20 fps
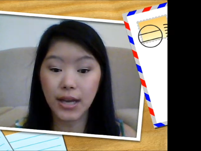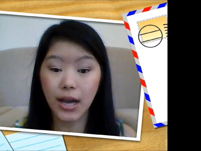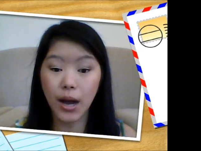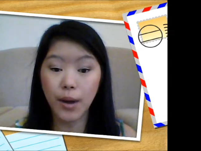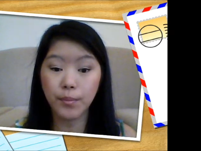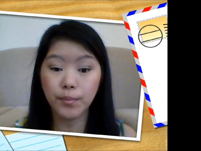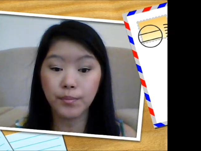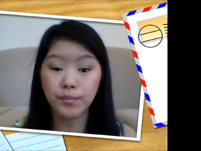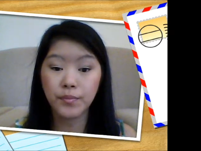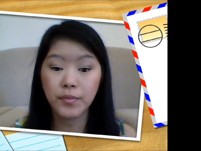
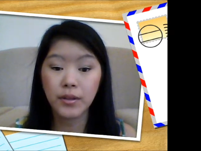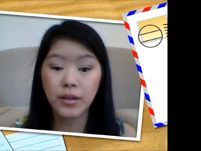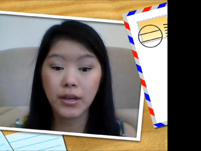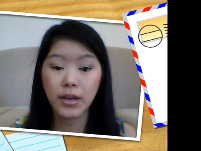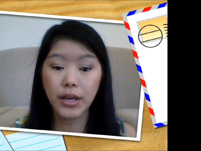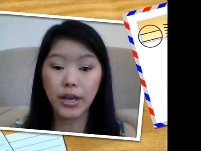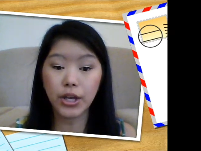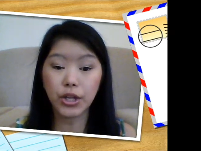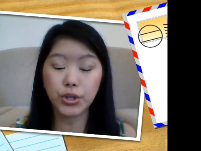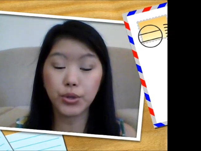Um,
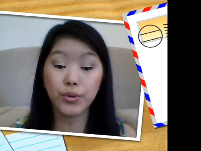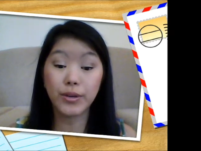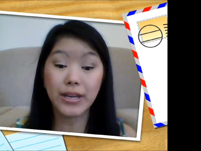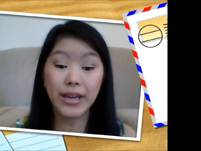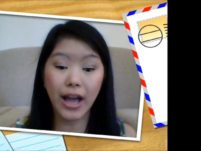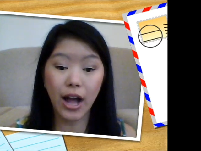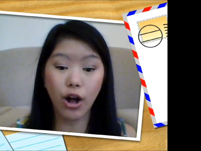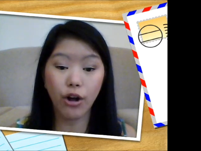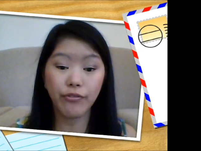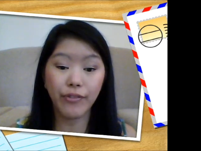
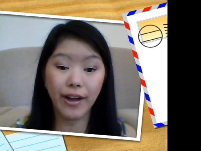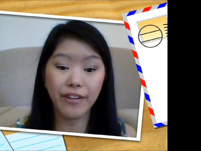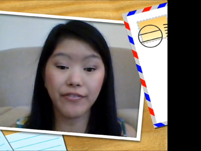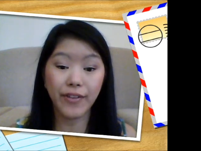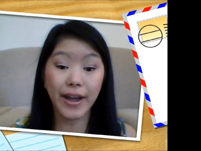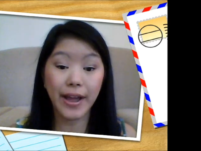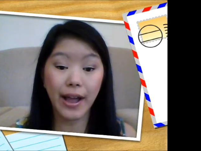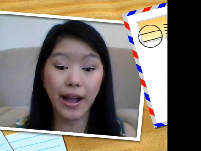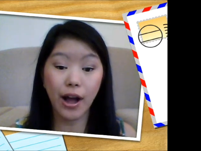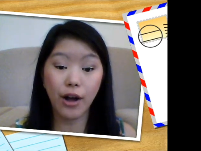including ELF. I
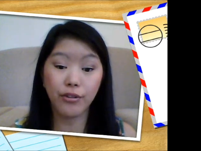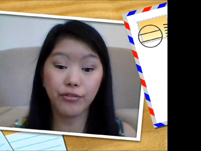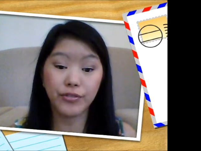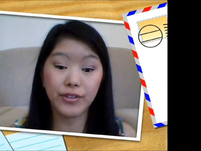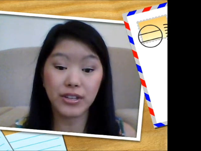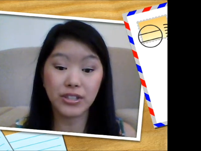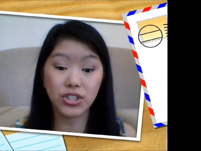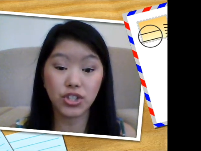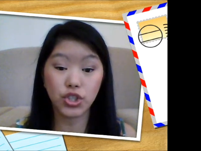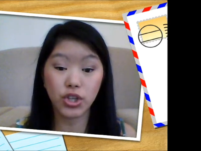find ELF
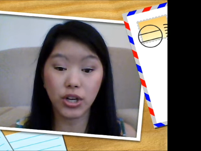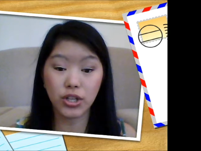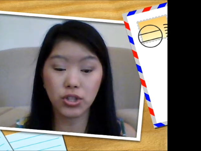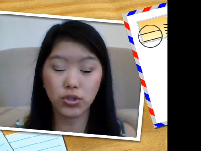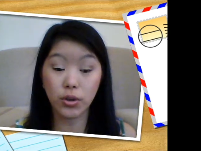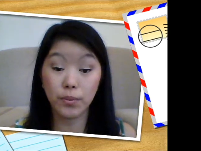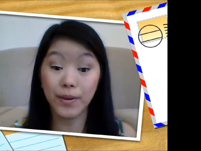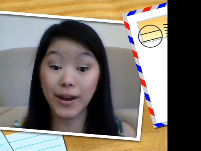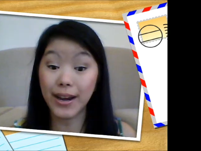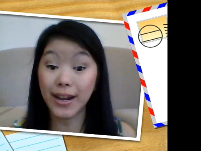as a
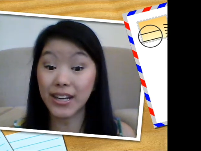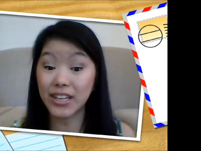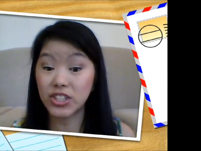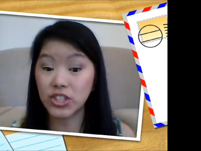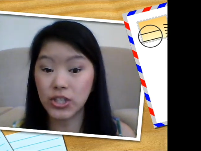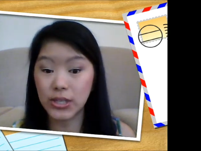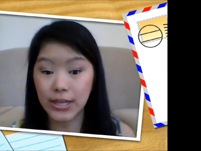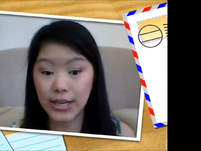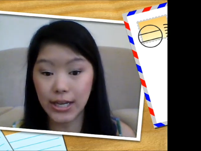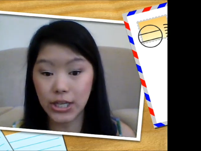drugstore product,
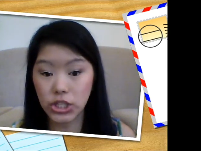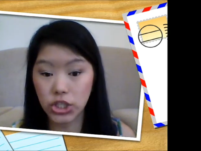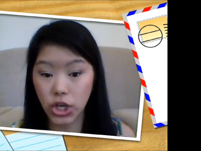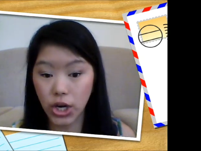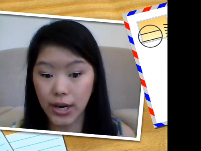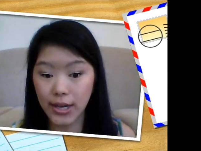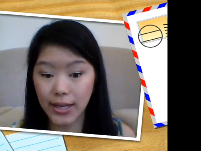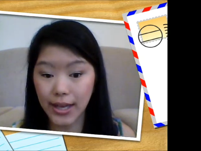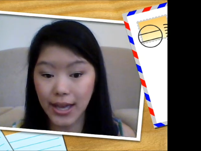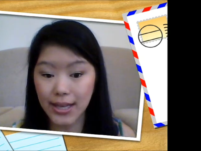you get it
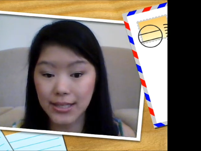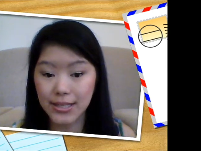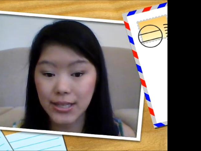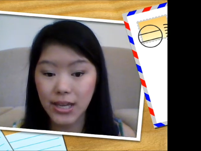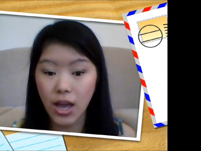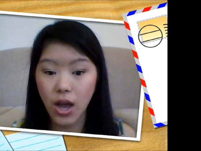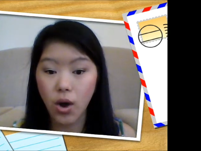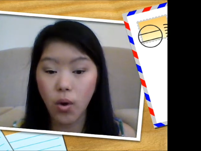at Target,